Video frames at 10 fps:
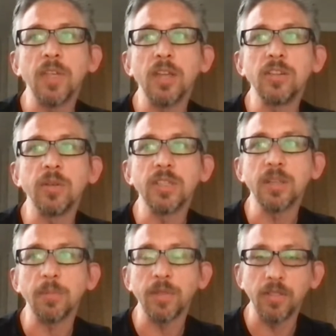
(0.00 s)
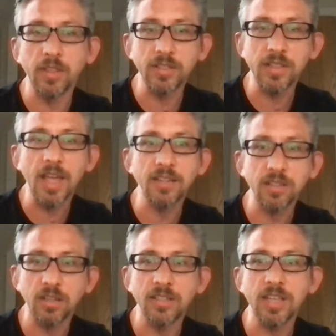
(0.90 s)
doing something that's that
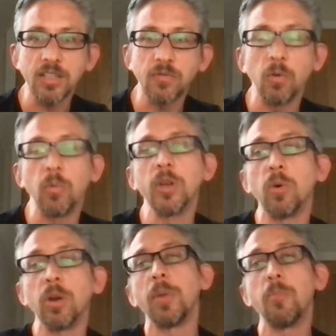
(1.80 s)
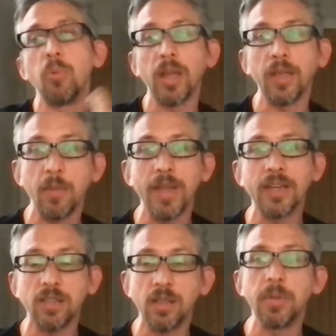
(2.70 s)
successful, we'd want to be bringing them
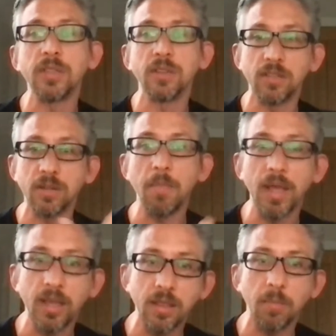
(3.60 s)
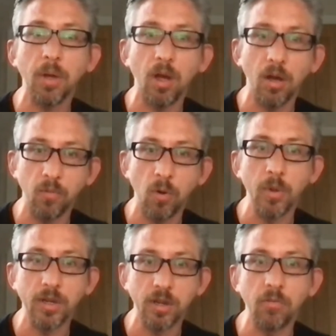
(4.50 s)
into the business and making them part of what
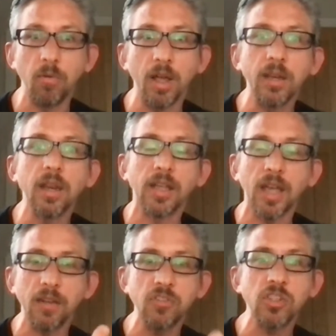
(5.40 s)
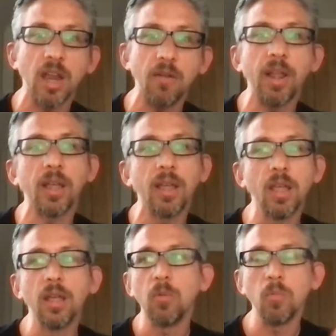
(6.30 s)
we do, right? And kind of sharing
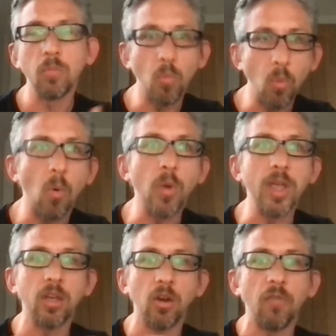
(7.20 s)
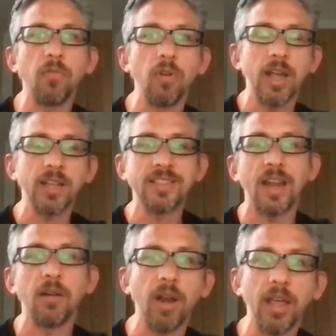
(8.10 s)
what we can offer and
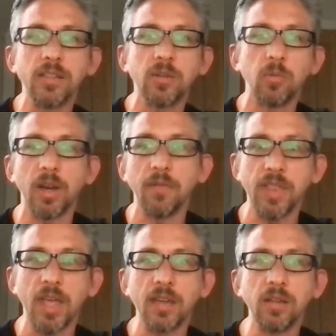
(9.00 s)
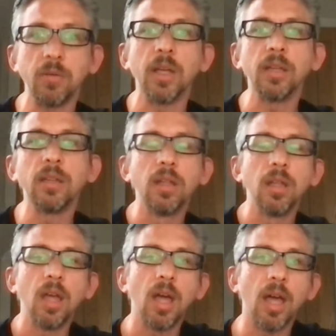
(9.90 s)
accelerate to whatever they're doing.
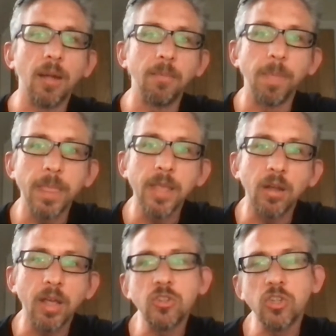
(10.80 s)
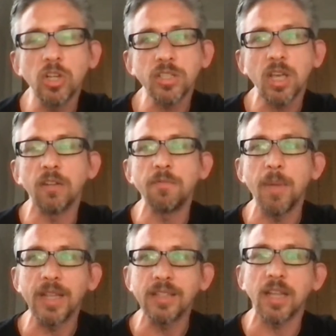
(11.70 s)
It just kind of
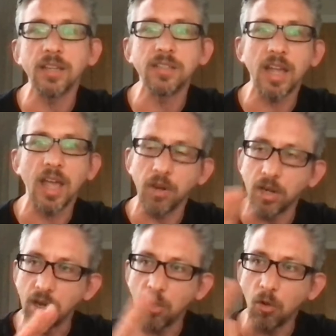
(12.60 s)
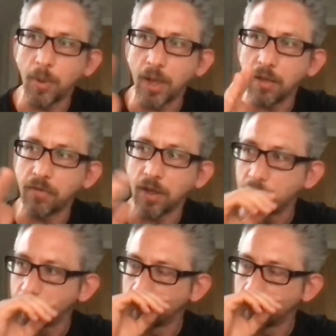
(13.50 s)
makes sense to have a little bit of a